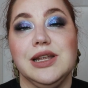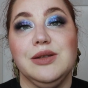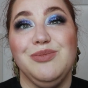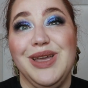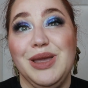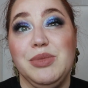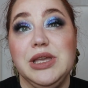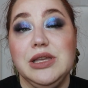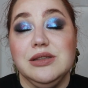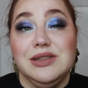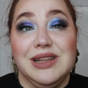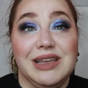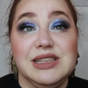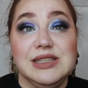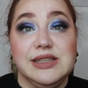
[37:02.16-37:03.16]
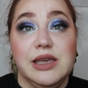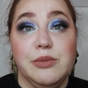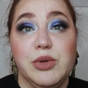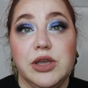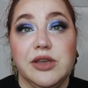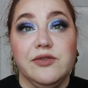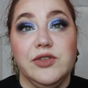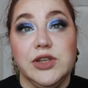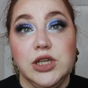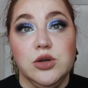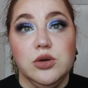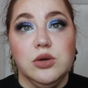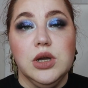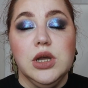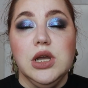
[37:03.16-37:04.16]
and maybe like skipping a
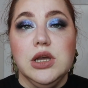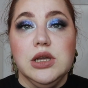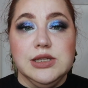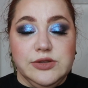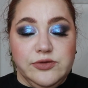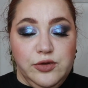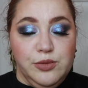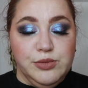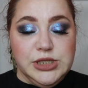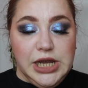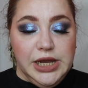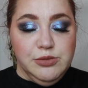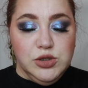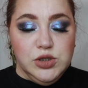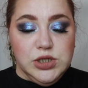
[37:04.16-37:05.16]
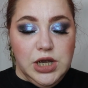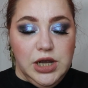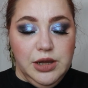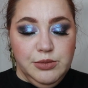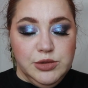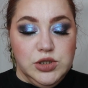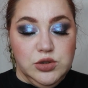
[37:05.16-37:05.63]
video from time to time.